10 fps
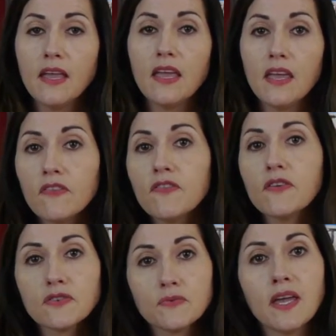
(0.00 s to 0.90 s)
If
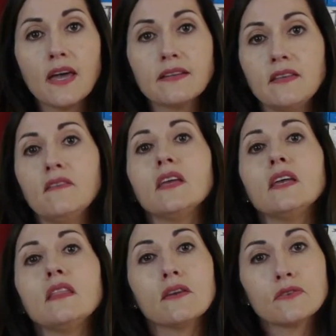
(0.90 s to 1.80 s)
there's
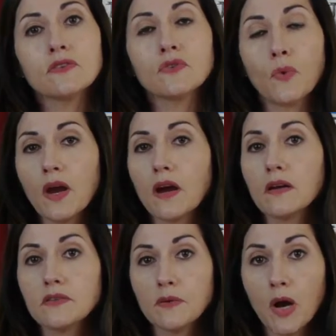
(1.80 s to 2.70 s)
reactivity, there's a
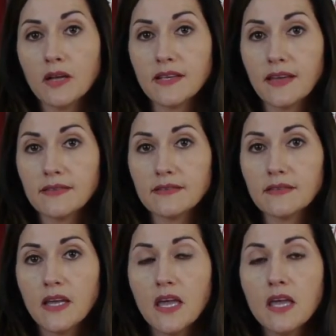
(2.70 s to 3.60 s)
square to process.
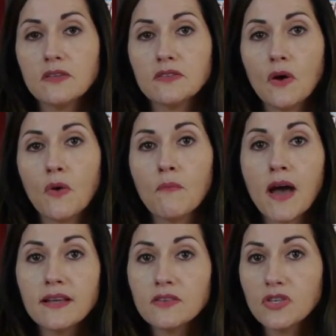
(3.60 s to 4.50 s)
So
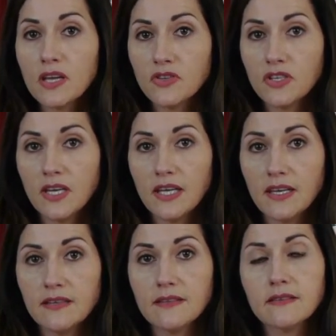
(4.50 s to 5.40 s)
my suggestion
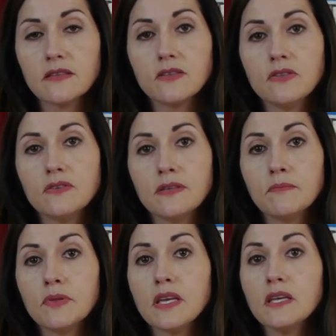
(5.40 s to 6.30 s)
is to
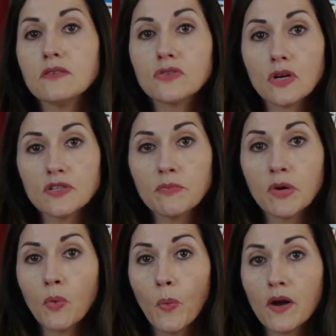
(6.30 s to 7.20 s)
simply start to
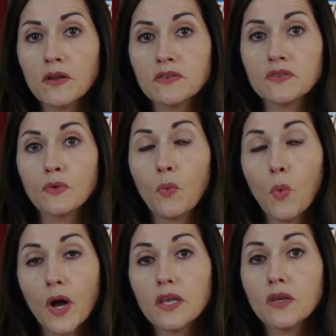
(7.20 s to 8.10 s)
bring awareness to
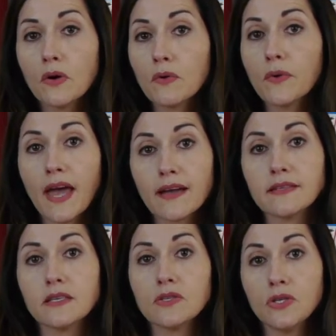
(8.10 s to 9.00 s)
what you're
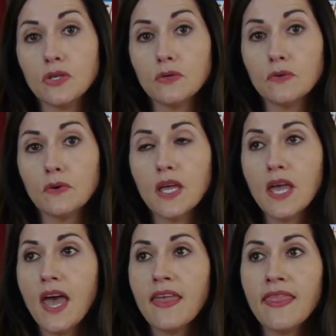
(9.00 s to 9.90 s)
reacting to.
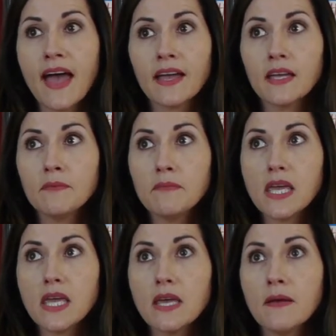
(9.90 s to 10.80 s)
And that can
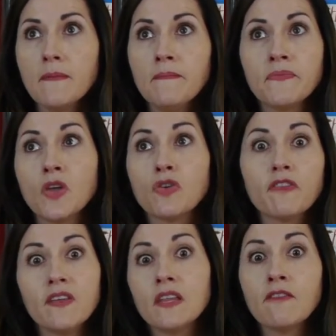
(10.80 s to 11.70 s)
be you're
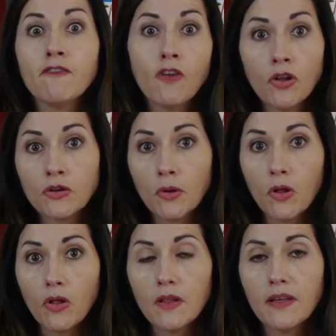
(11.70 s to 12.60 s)
feeling
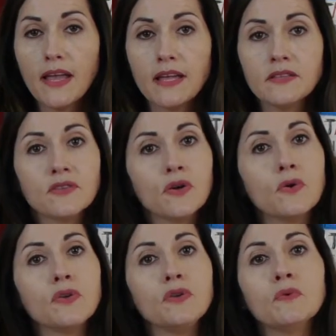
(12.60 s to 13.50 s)
vulnerable. And
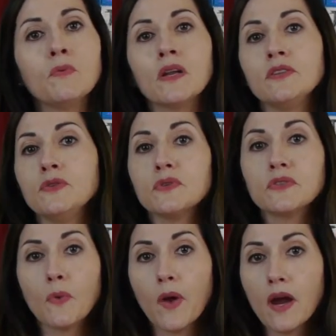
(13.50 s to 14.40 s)
so you would want to do a
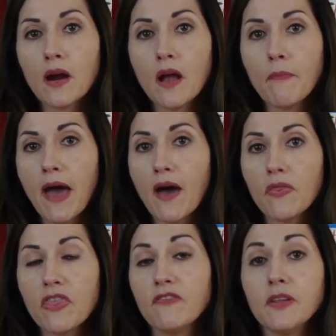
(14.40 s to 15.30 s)
square
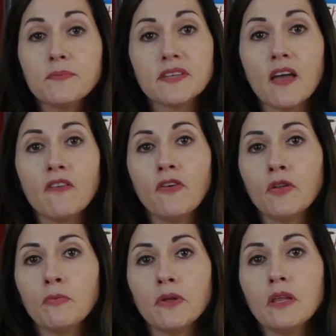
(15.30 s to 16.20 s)
about the flip side of
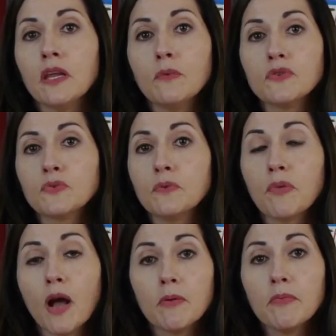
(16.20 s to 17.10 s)
vulnerability, which would
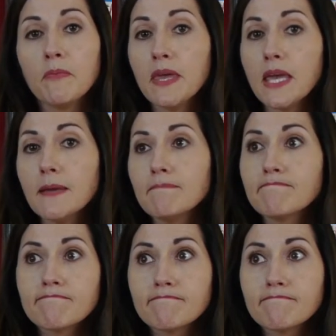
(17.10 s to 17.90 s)
probably be,